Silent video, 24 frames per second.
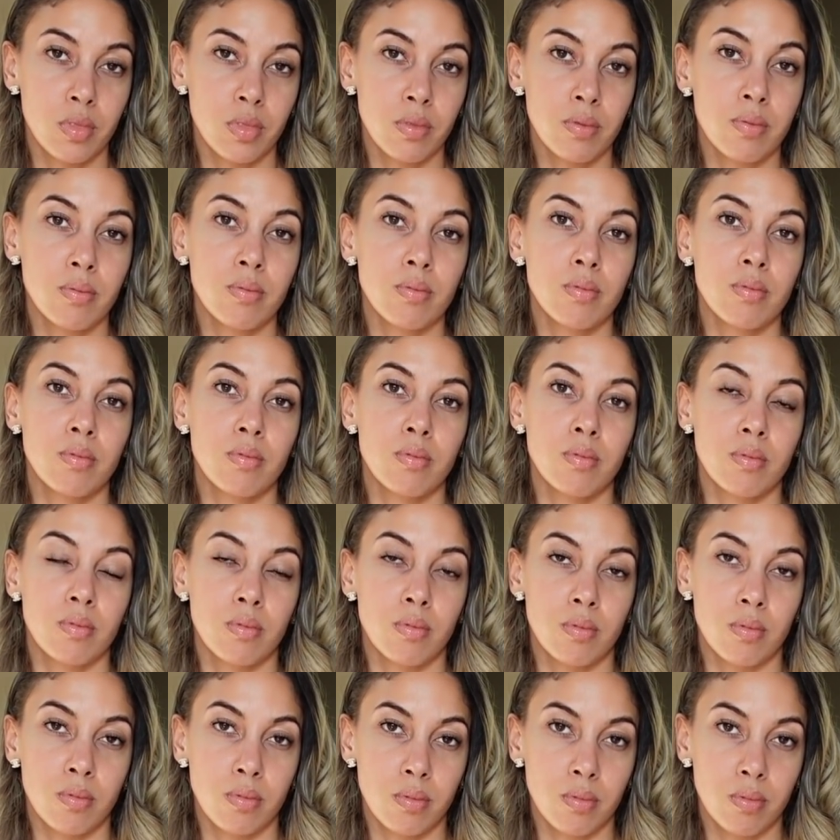
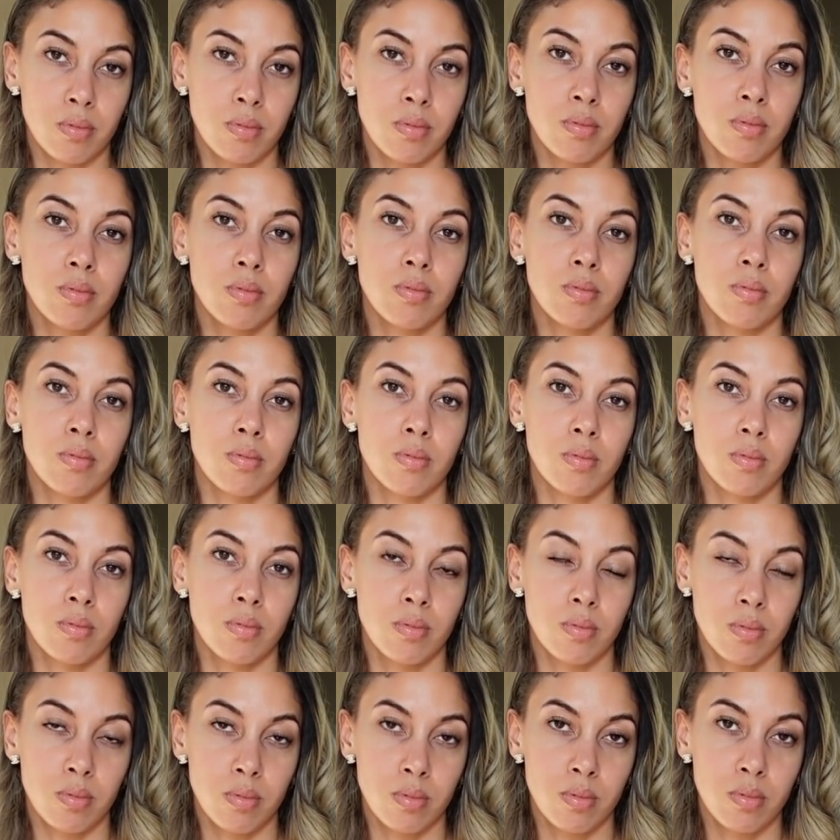
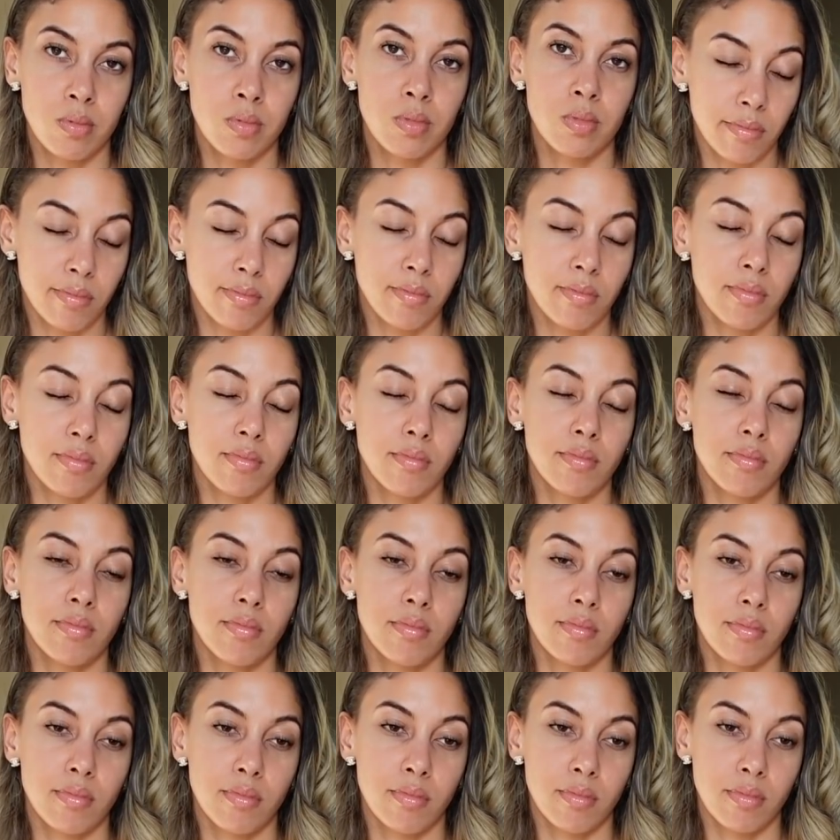
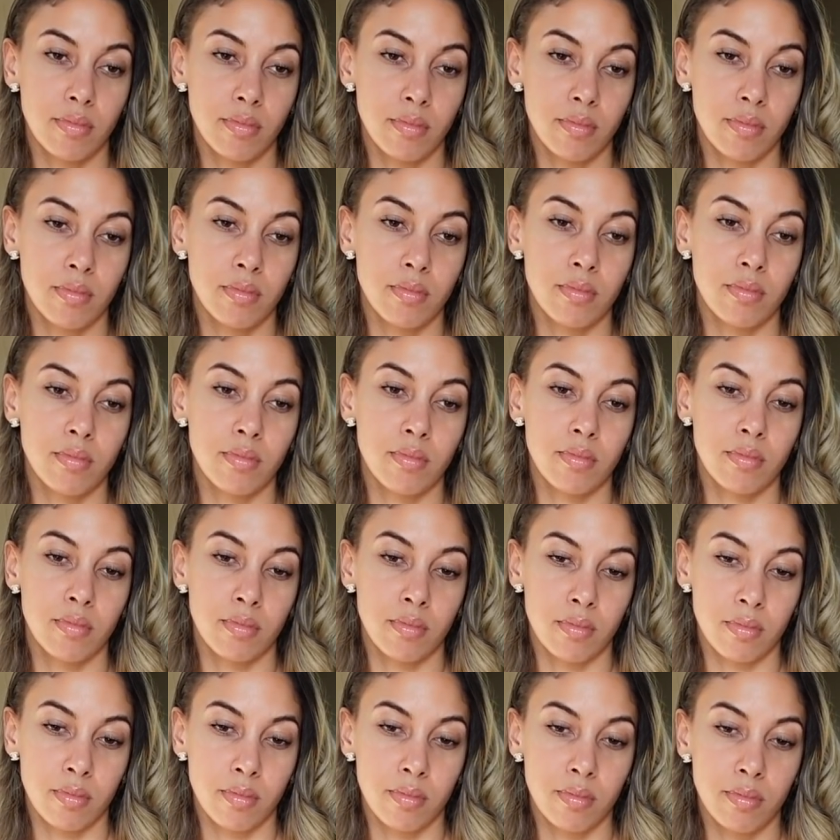
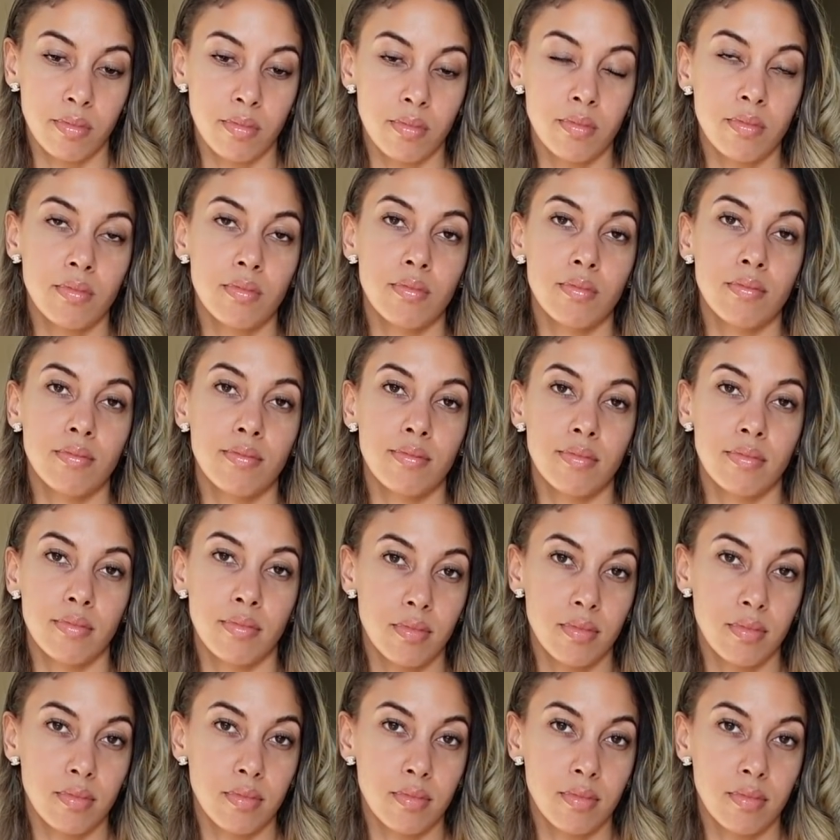
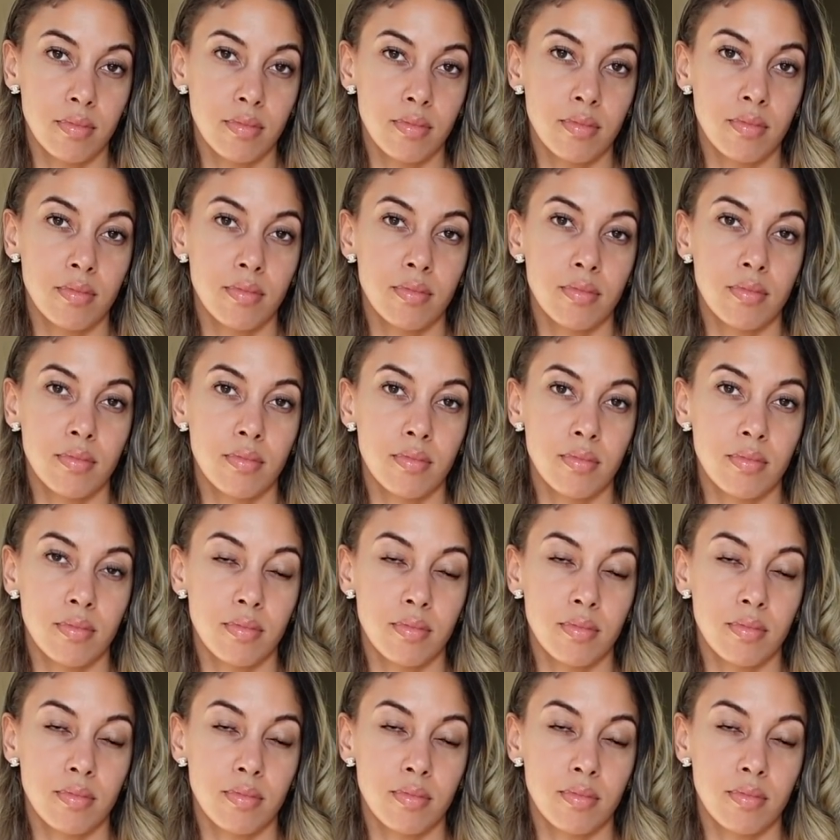(not speaking)